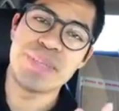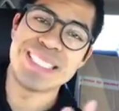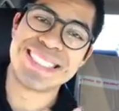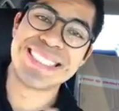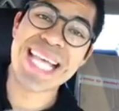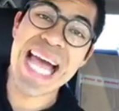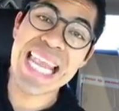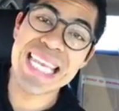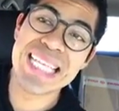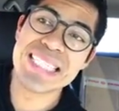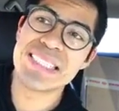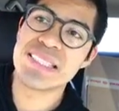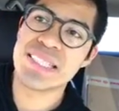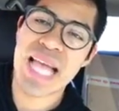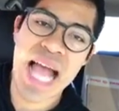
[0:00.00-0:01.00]

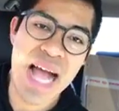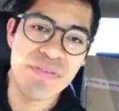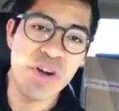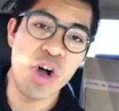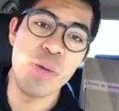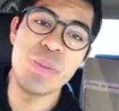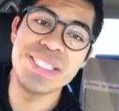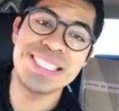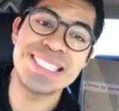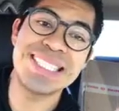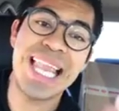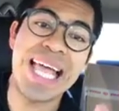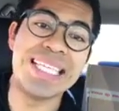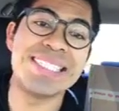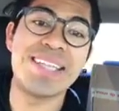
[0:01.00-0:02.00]
salads, have almonds,
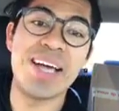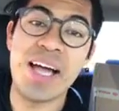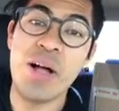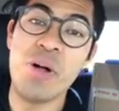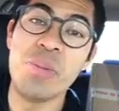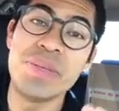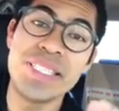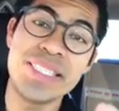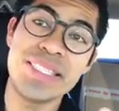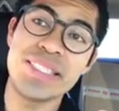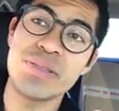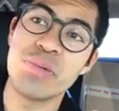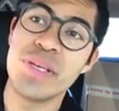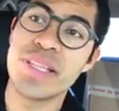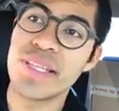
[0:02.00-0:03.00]
sliced
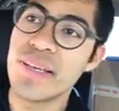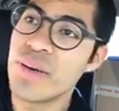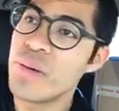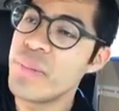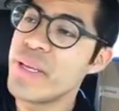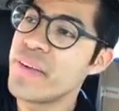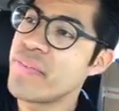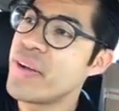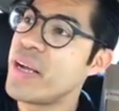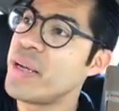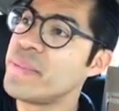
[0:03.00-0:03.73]
almonds with a little bit of